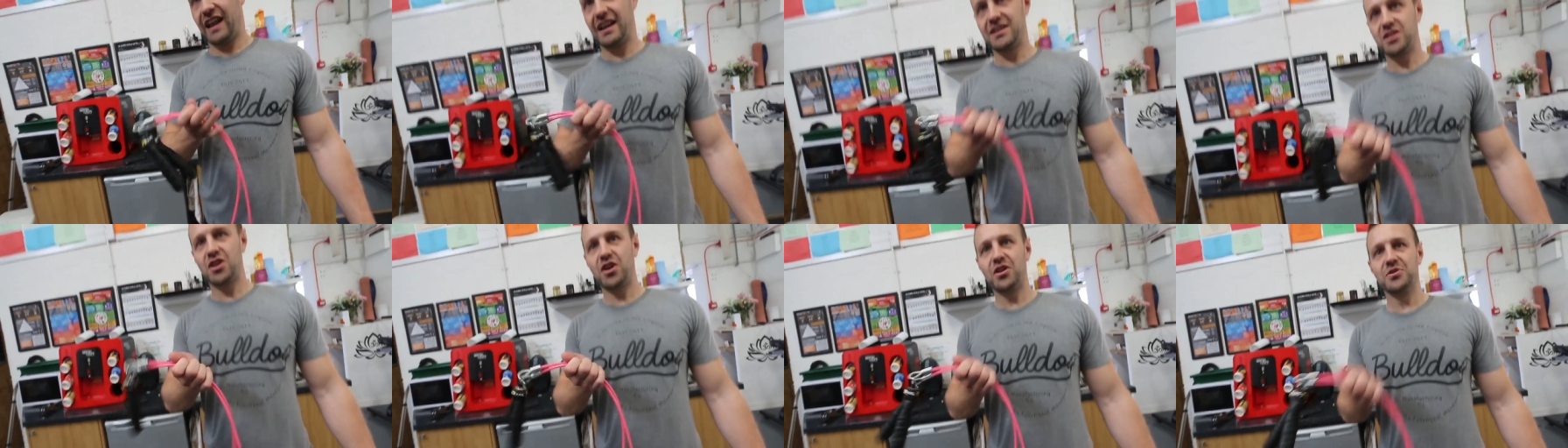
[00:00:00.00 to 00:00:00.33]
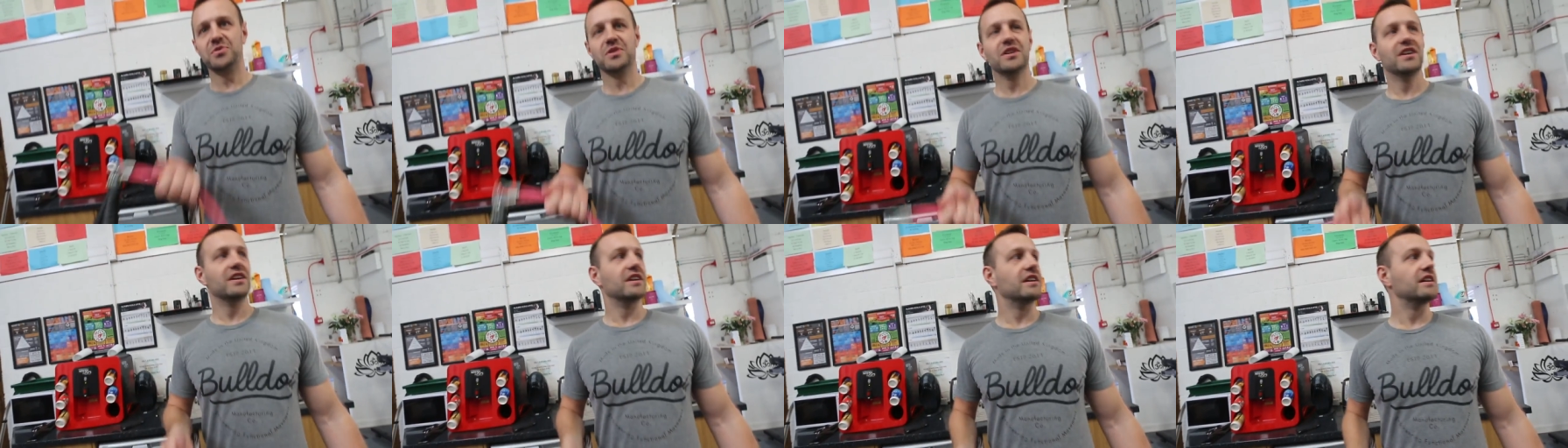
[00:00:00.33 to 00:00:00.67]
That's
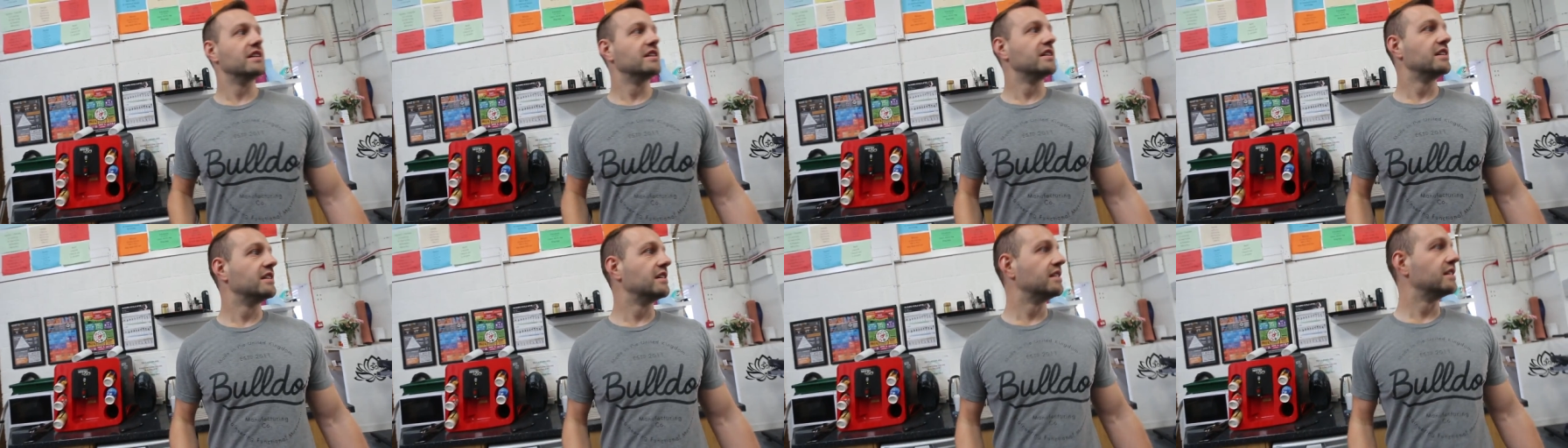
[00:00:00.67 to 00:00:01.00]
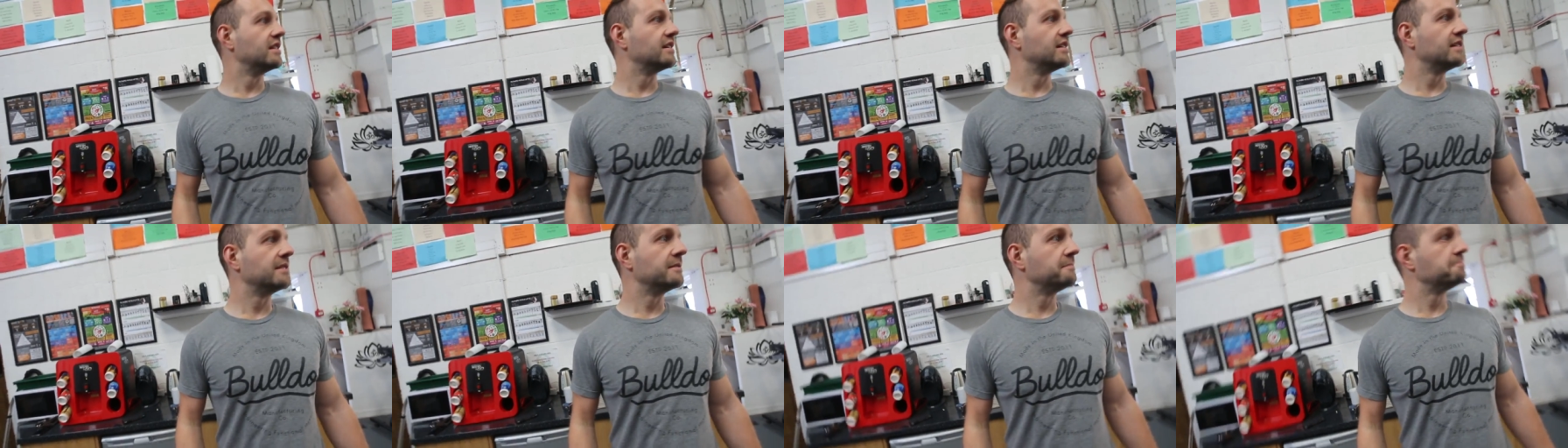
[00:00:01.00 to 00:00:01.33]
hard work.
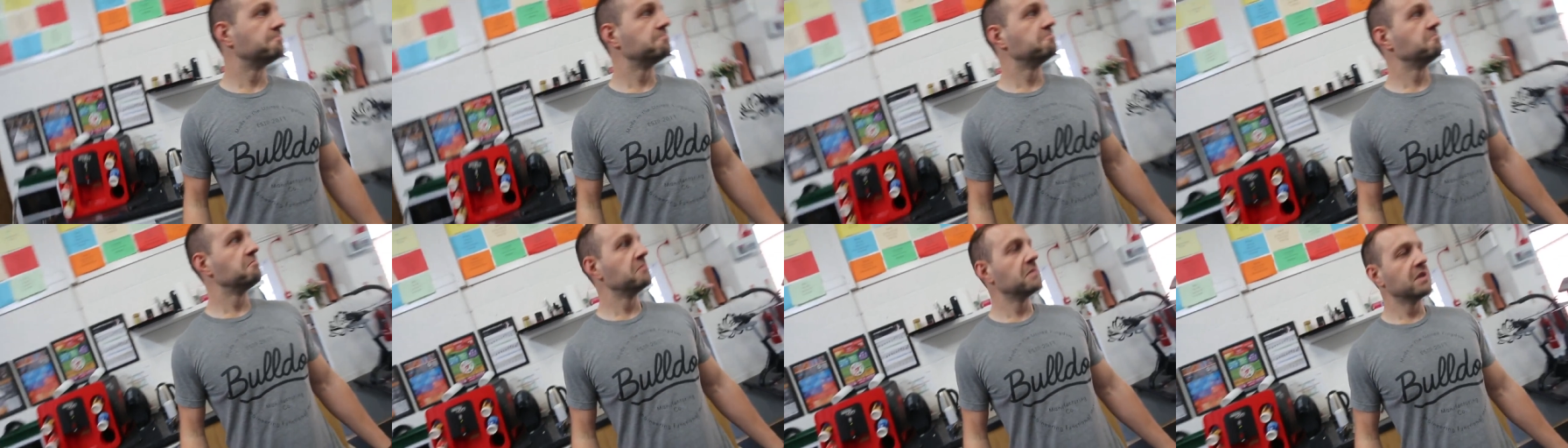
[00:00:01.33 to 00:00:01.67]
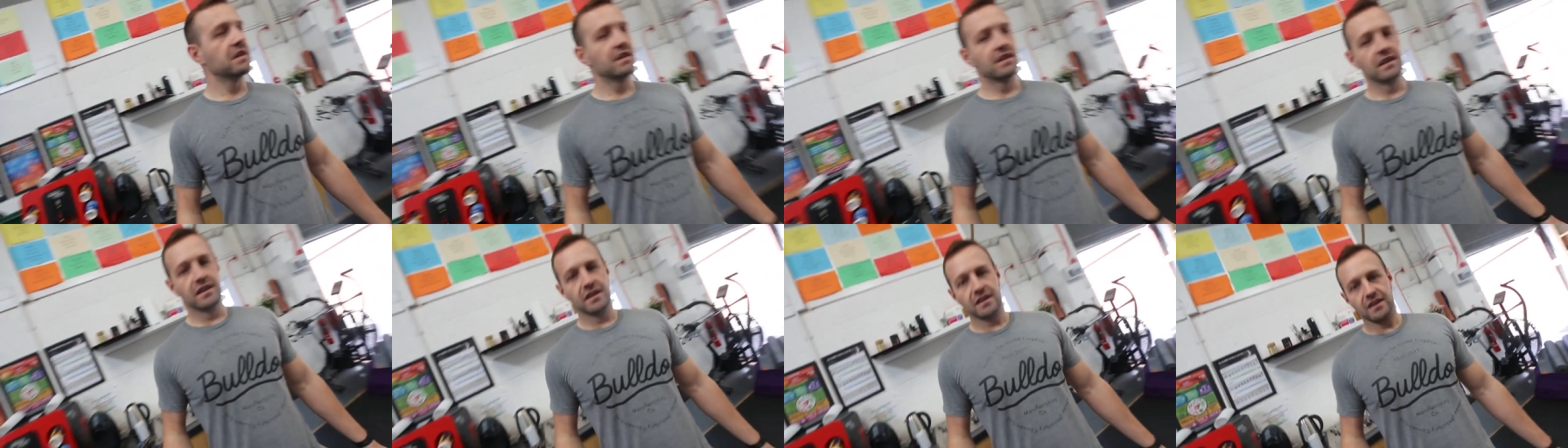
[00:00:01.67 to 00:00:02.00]
It's good though,
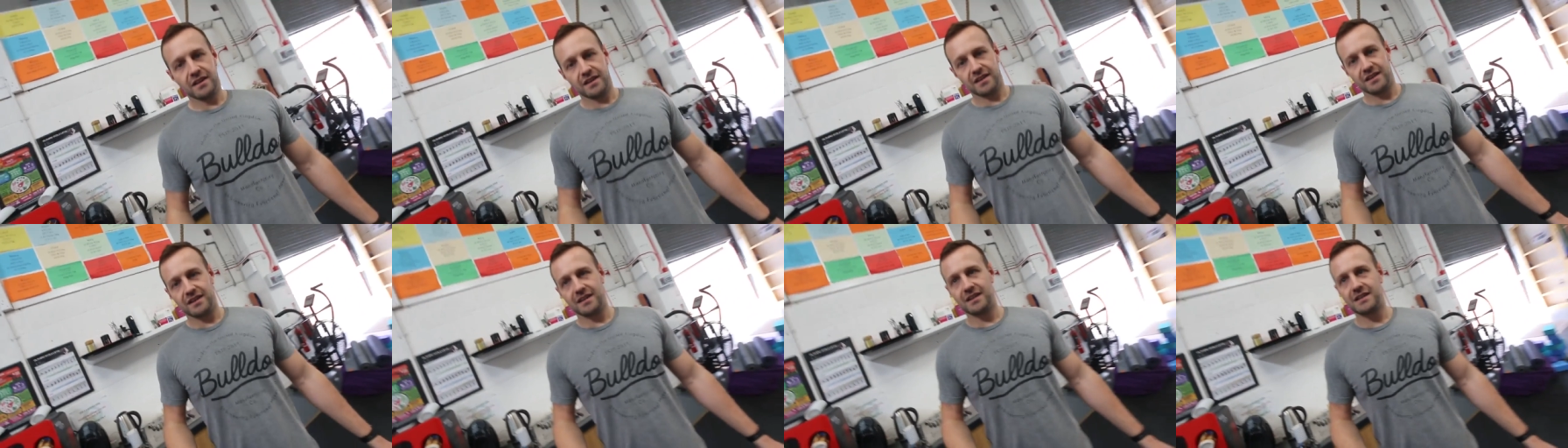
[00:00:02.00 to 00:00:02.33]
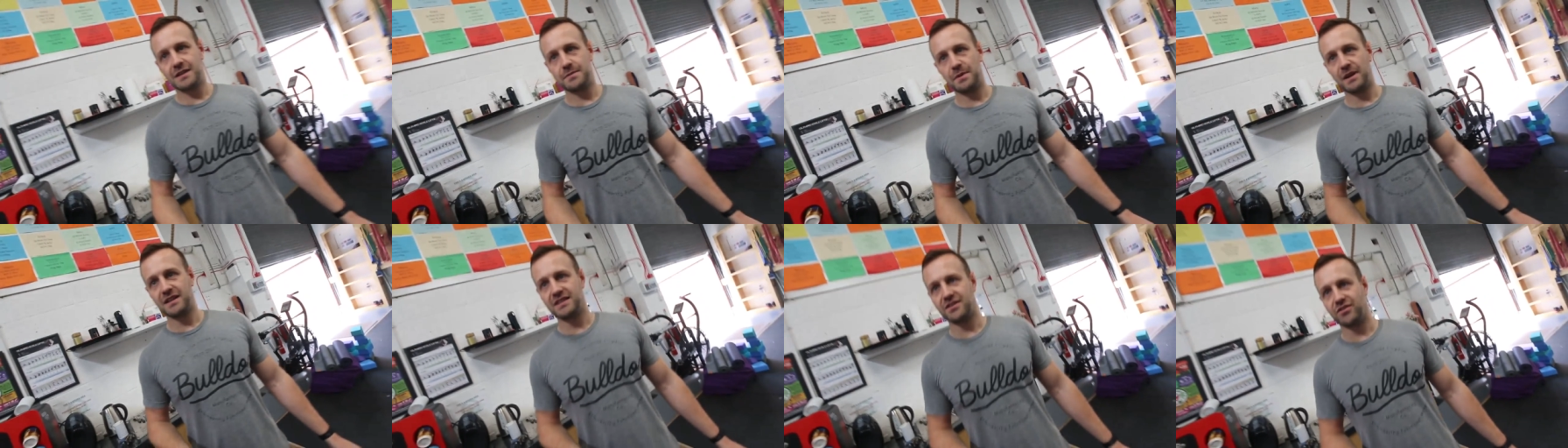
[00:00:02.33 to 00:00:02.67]

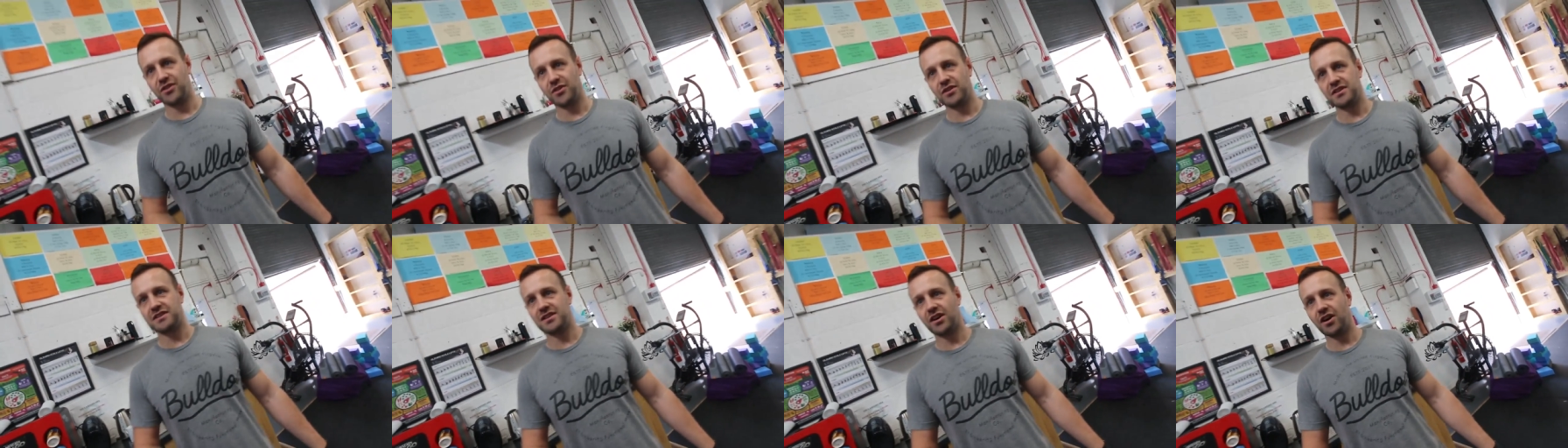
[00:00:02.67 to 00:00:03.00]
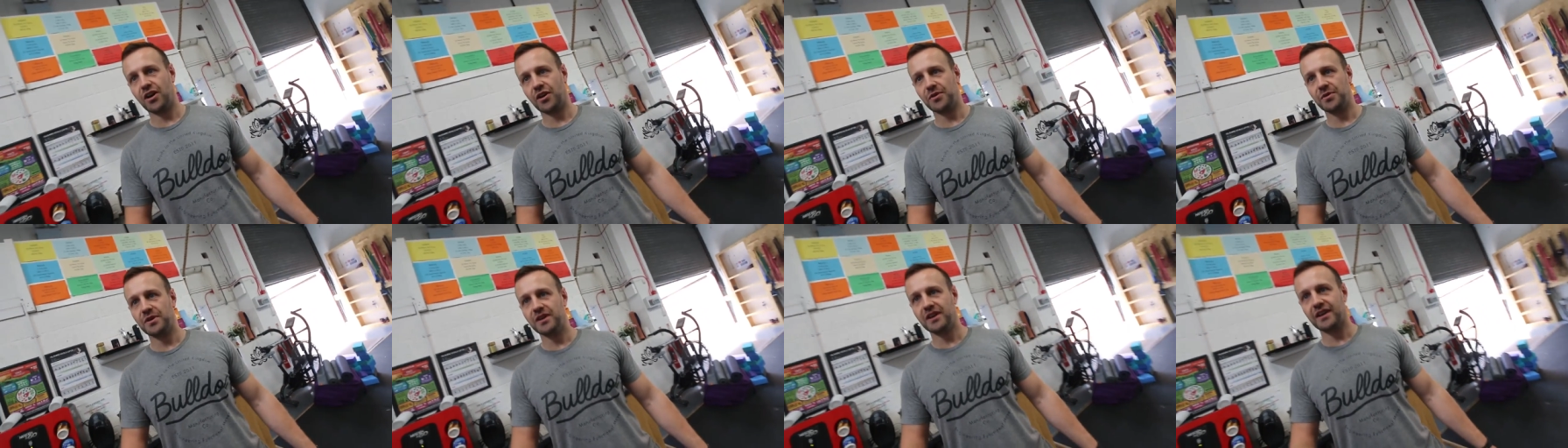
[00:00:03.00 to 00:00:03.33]
right? Depends if you're into
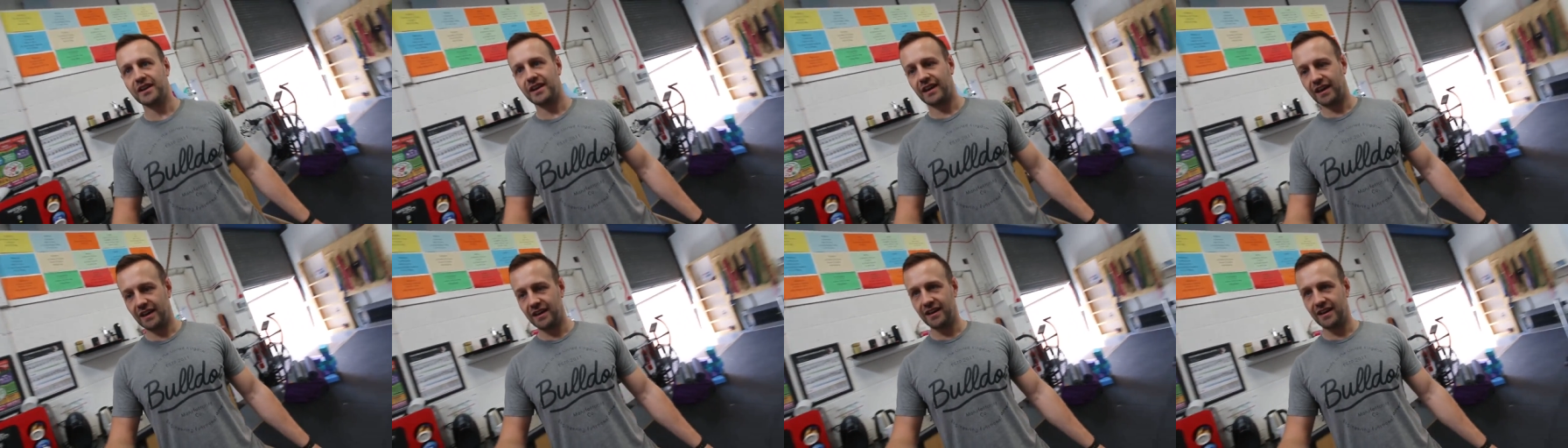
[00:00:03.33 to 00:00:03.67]
hard work.